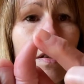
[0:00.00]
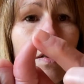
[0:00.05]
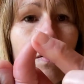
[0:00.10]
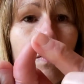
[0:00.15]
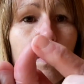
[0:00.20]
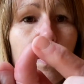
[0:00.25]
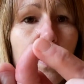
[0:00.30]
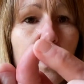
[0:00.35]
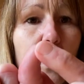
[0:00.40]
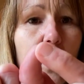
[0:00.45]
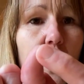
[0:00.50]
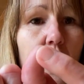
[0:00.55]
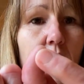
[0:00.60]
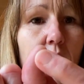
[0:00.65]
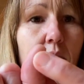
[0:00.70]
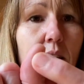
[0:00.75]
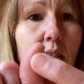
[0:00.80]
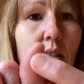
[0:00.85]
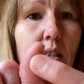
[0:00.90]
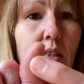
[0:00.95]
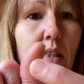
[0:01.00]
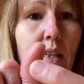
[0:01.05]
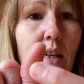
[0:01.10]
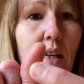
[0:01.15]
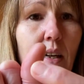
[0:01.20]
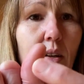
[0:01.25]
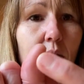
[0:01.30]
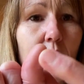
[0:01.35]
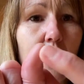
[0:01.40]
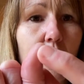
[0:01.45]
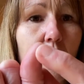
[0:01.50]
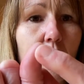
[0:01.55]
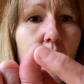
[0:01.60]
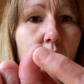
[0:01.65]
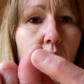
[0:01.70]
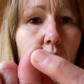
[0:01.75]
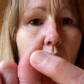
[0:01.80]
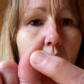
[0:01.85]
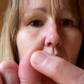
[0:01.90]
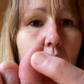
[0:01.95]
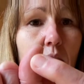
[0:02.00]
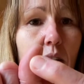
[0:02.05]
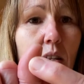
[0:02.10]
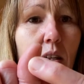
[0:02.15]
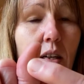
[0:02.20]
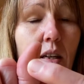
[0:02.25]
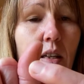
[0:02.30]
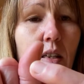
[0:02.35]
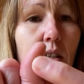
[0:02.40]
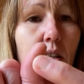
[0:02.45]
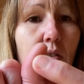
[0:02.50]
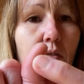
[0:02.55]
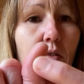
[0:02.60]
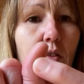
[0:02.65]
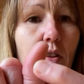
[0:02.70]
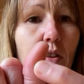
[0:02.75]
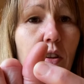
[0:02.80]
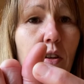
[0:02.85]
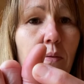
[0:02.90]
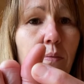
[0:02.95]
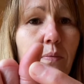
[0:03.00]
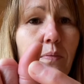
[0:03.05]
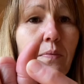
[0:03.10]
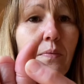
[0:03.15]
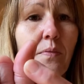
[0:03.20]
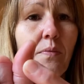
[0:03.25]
which is down the side of the thumb.